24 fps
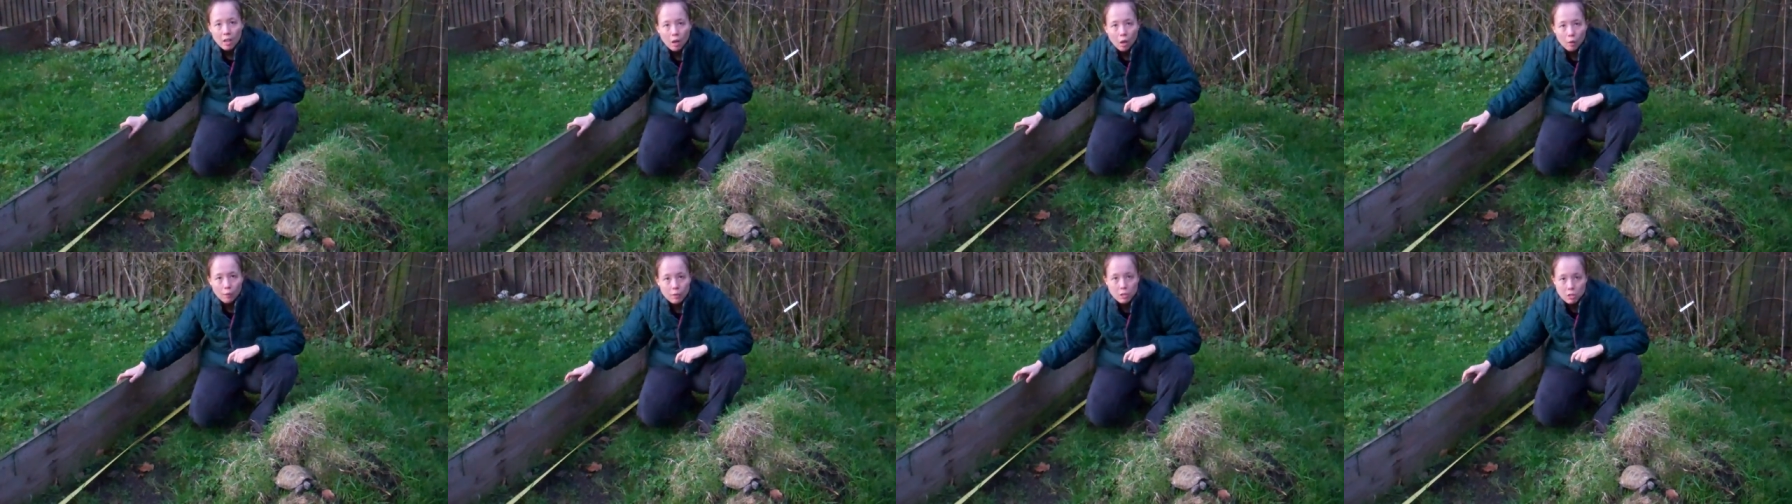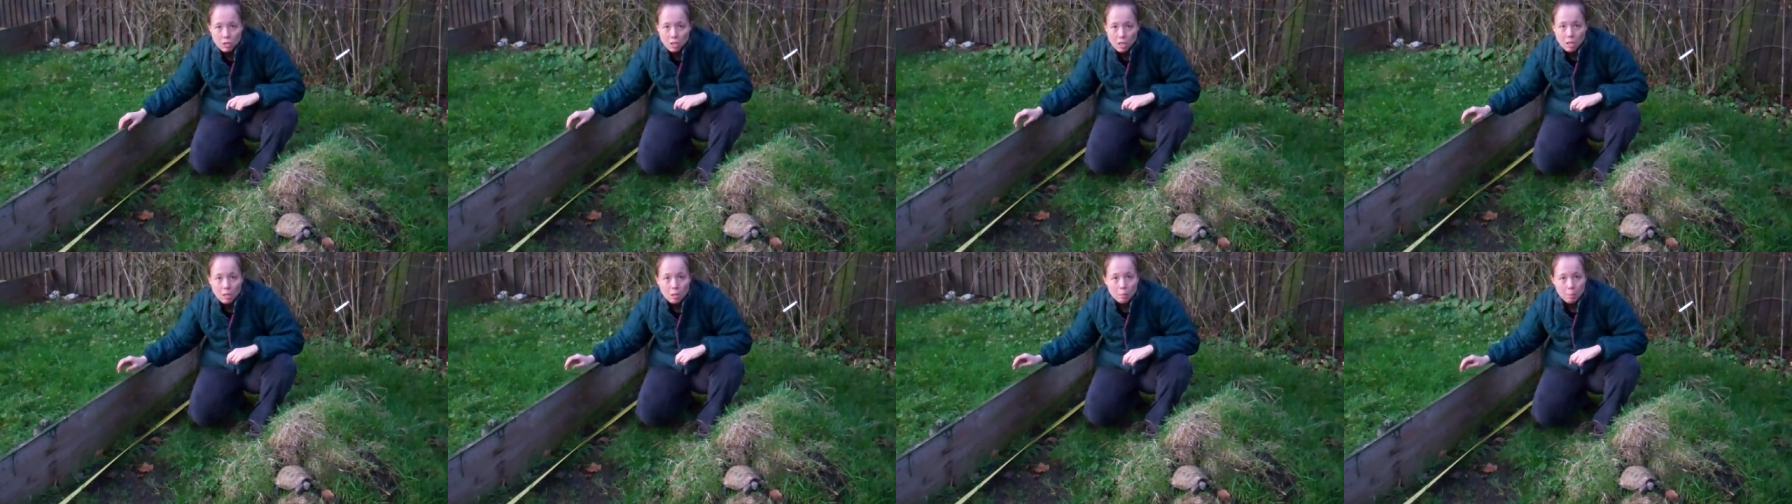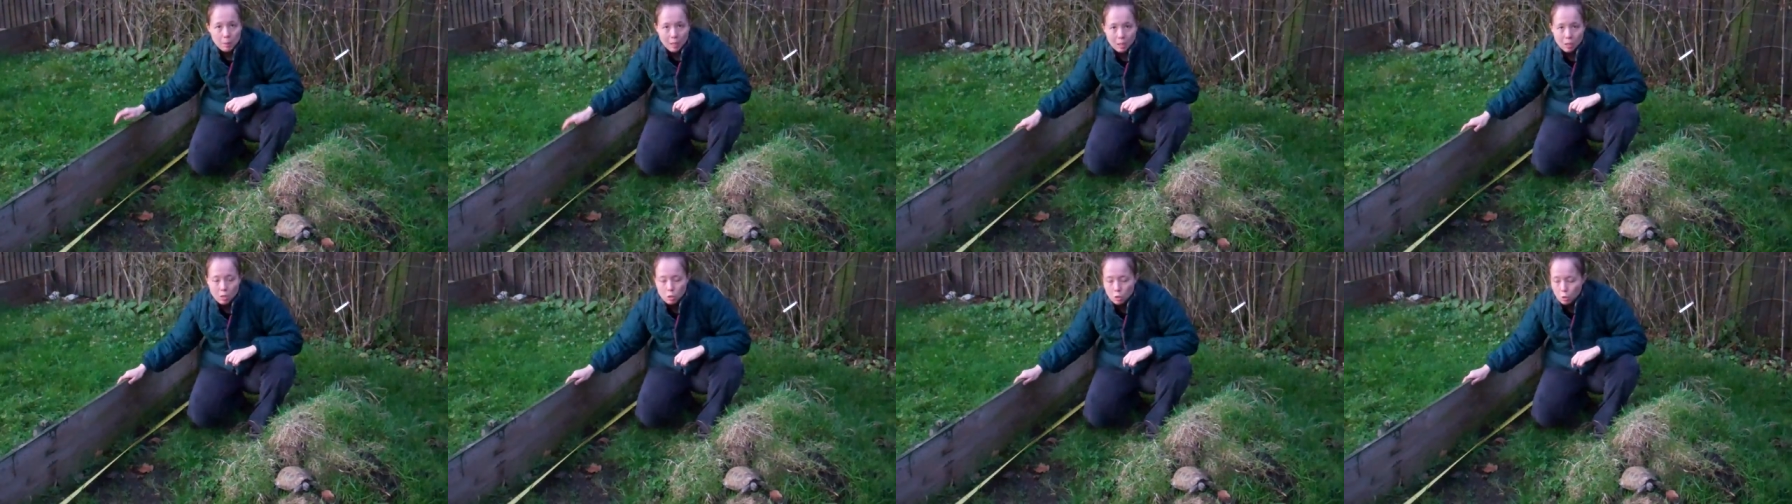Obviously the
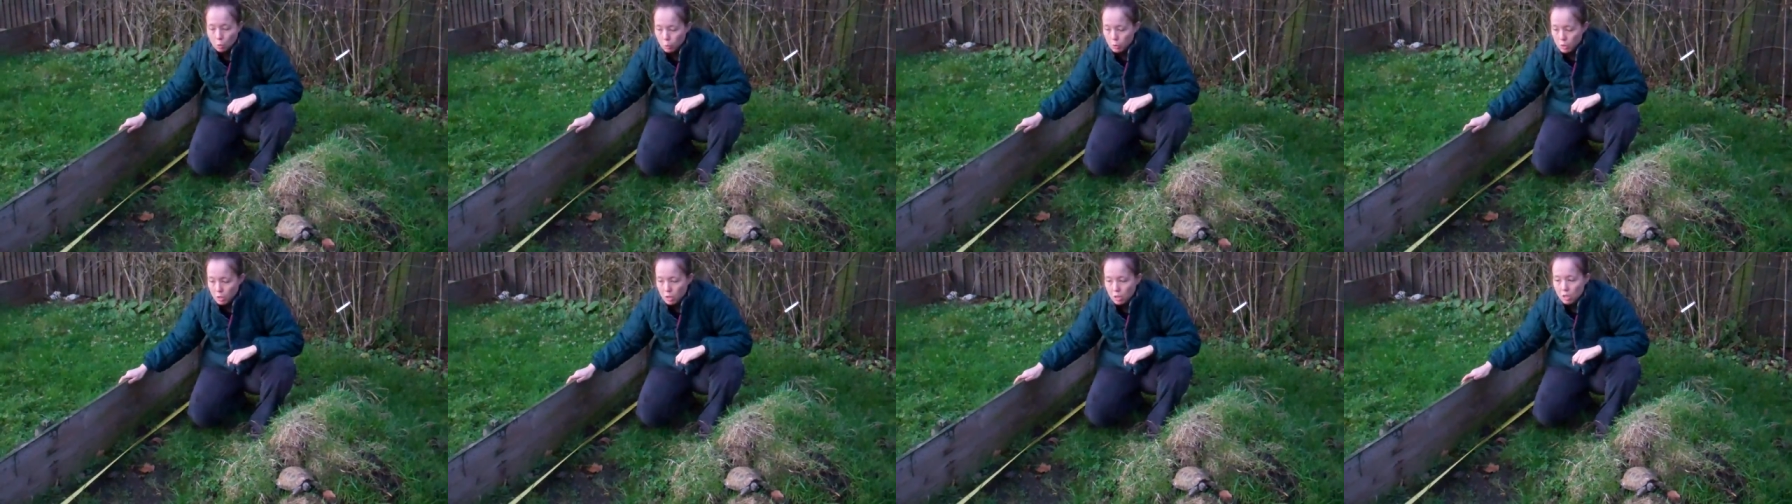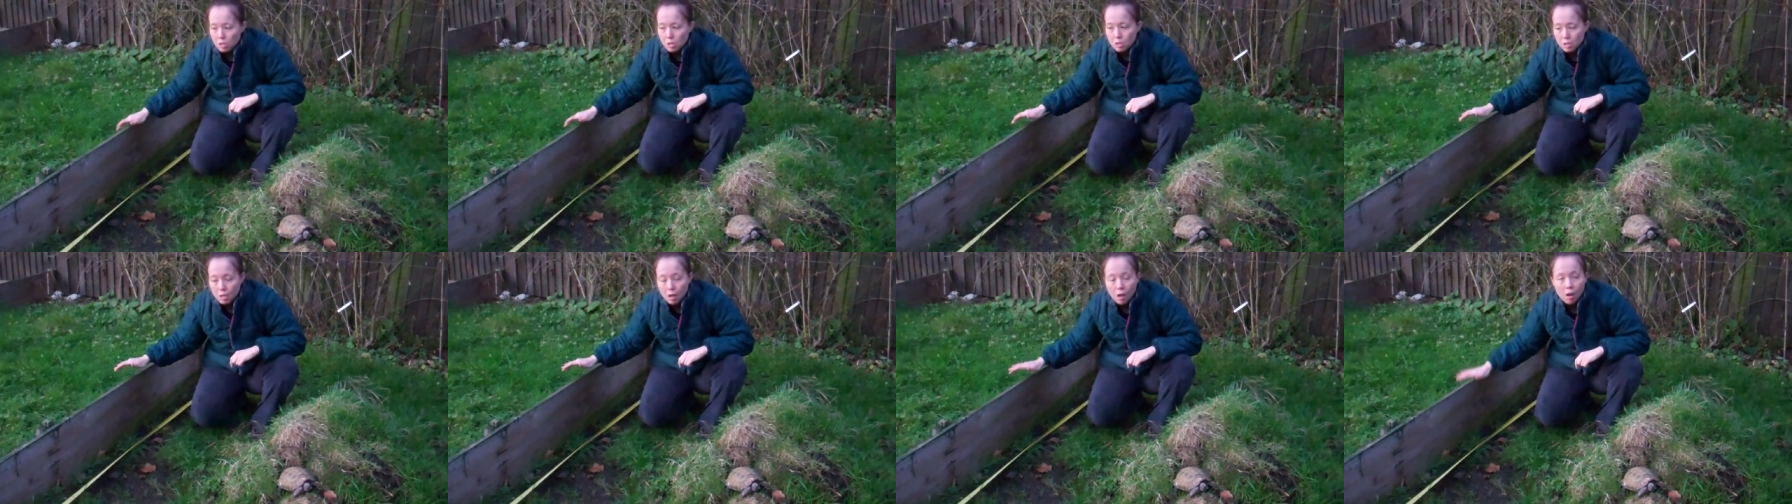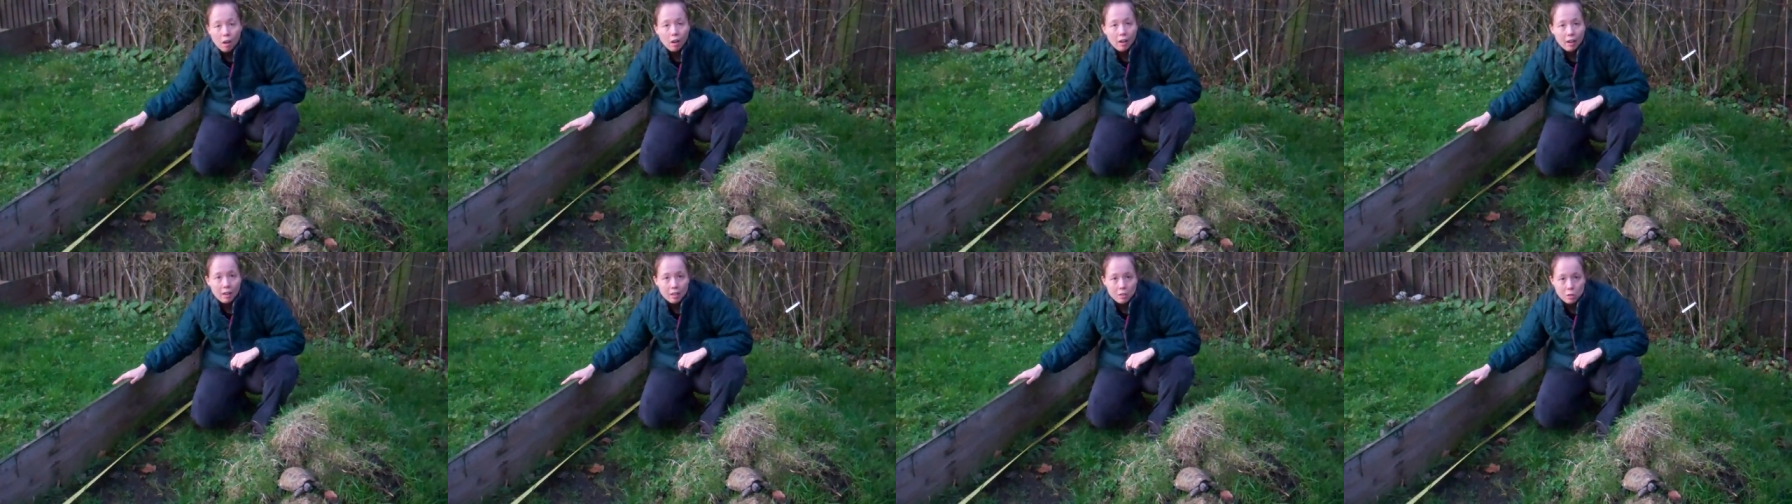bigger the tortoise, the
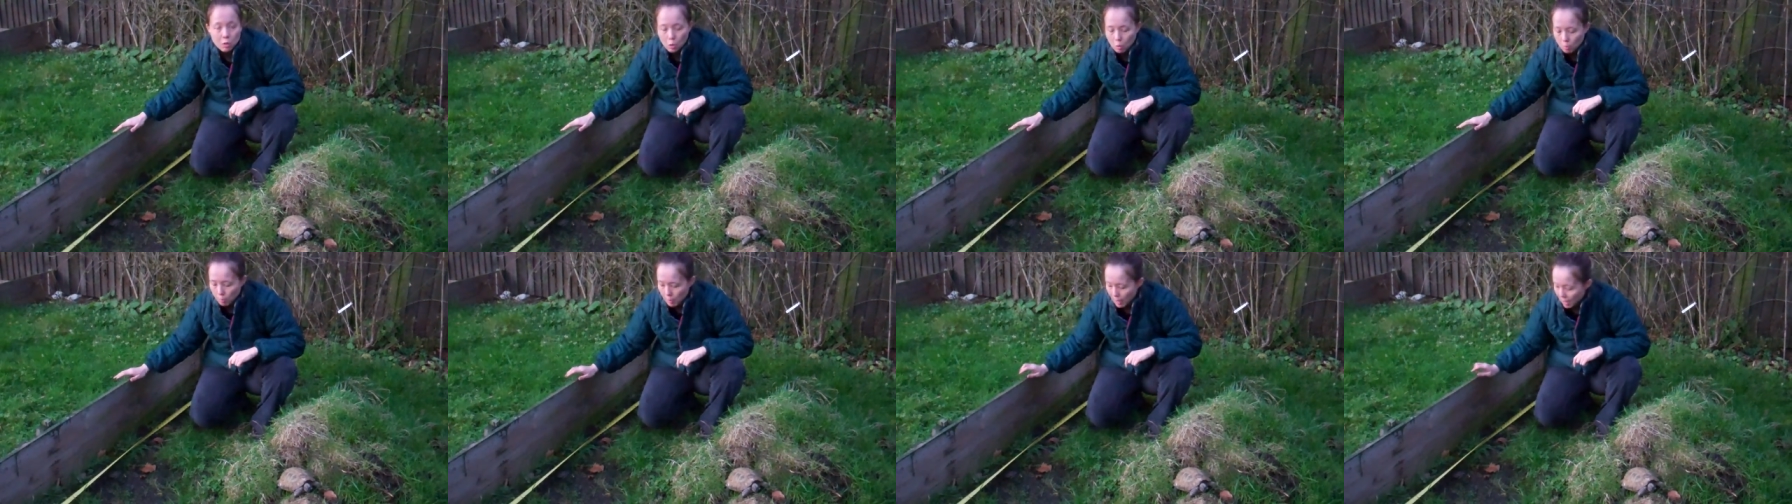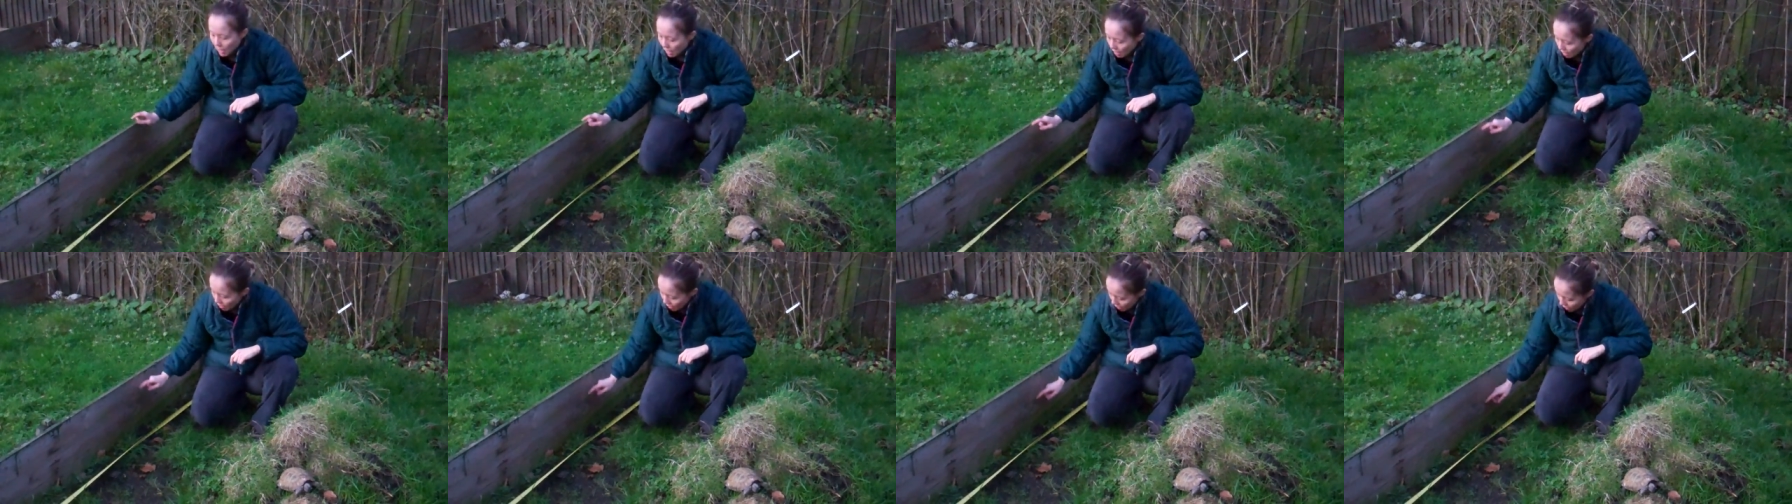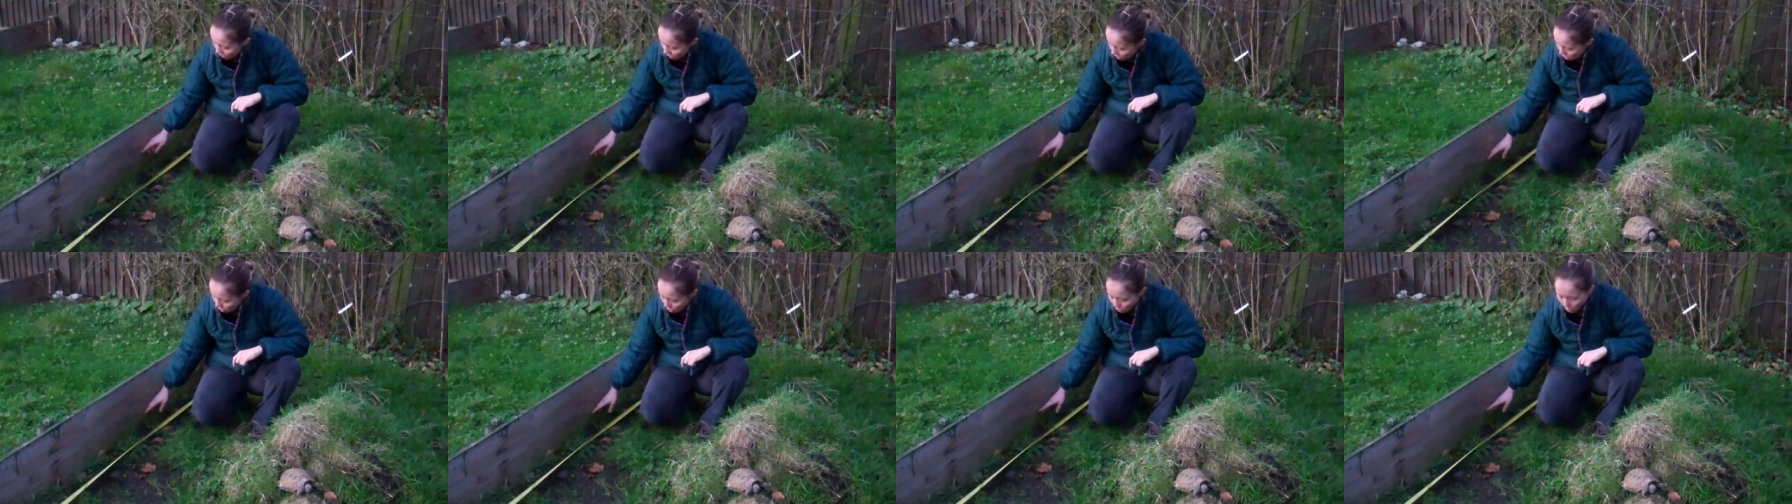higher it's got to be.
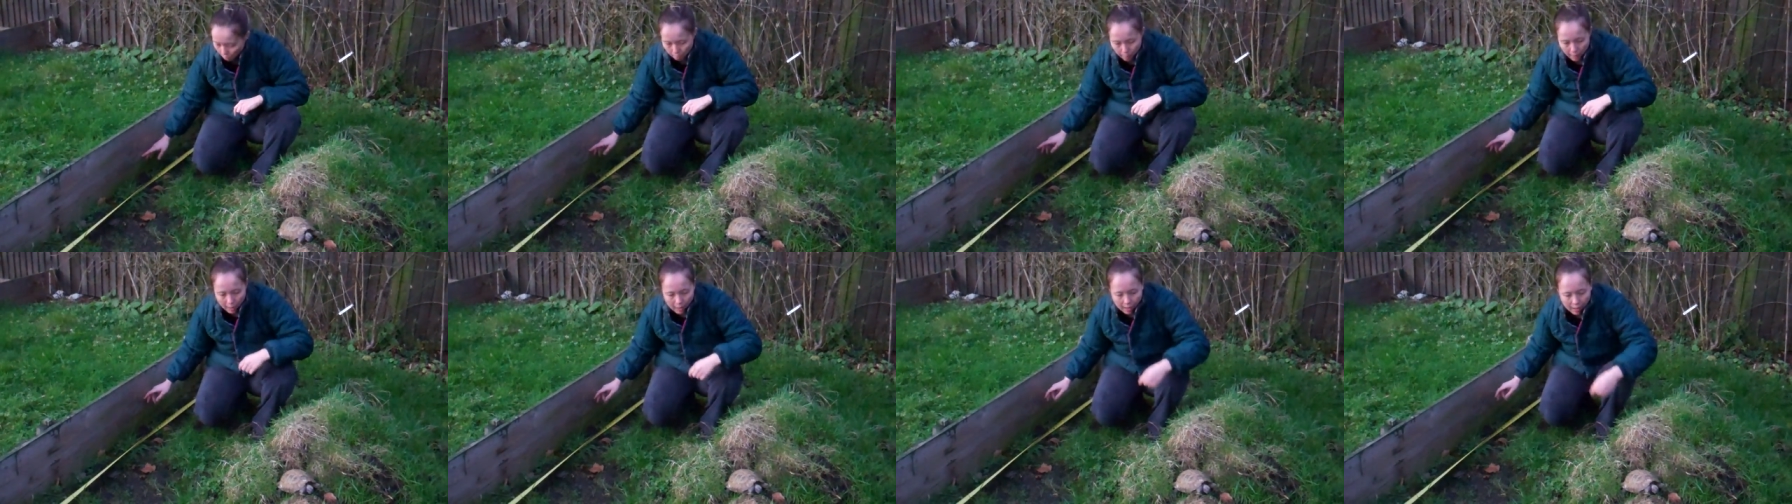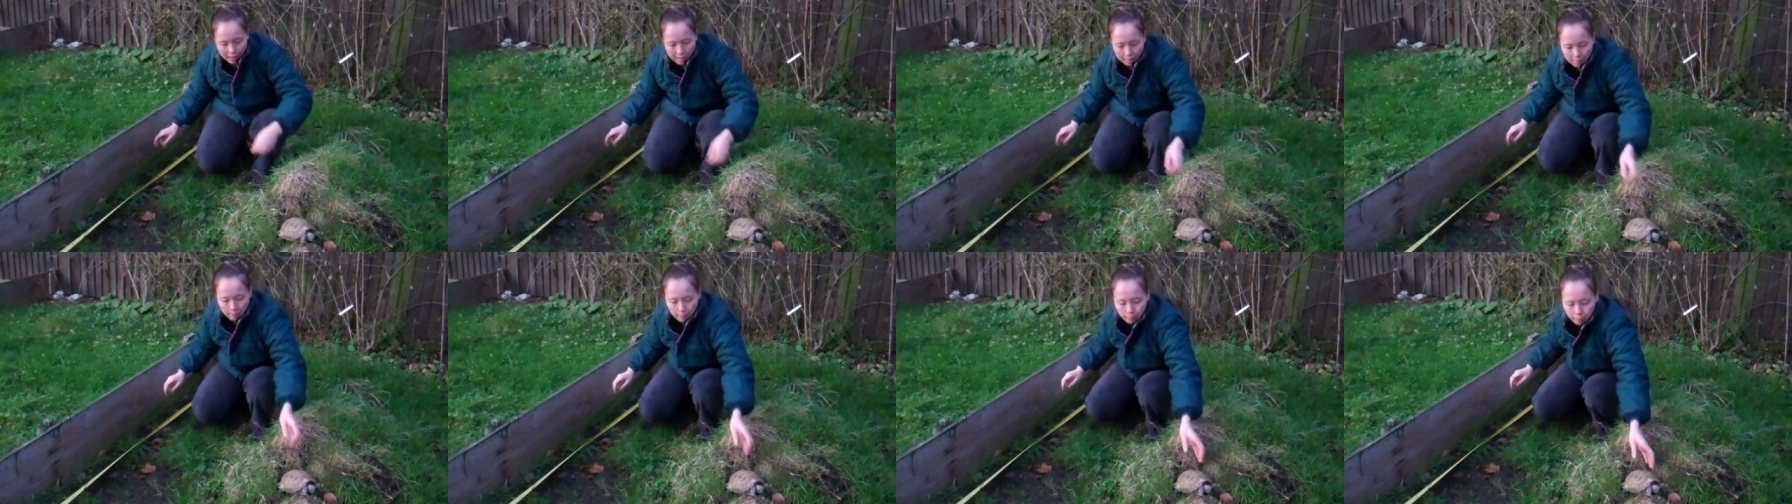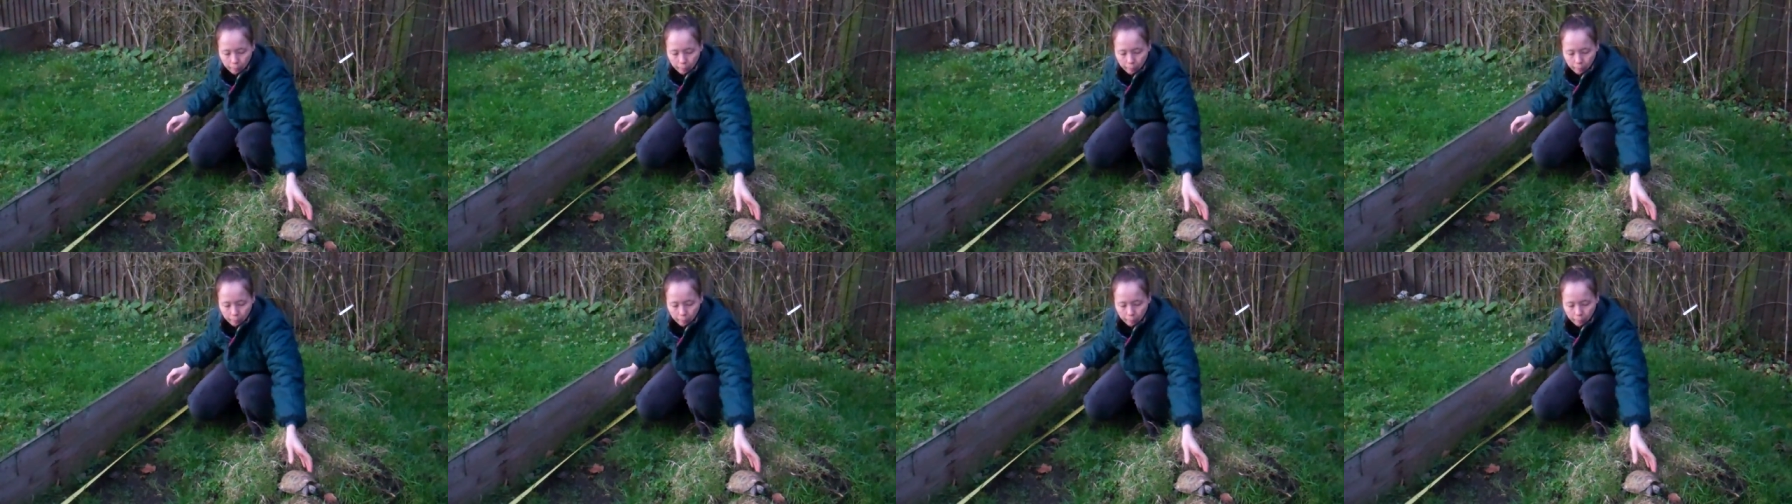It's got to be